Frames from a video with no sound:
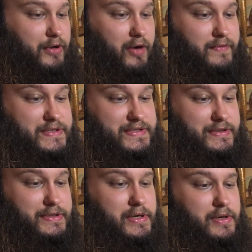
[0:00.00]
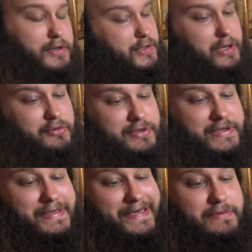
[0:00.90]
Obviously, you don't really
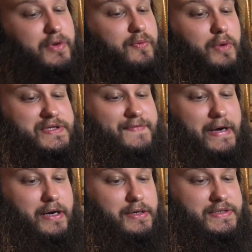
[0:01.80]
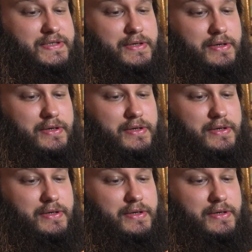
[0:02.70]
need them with once fires,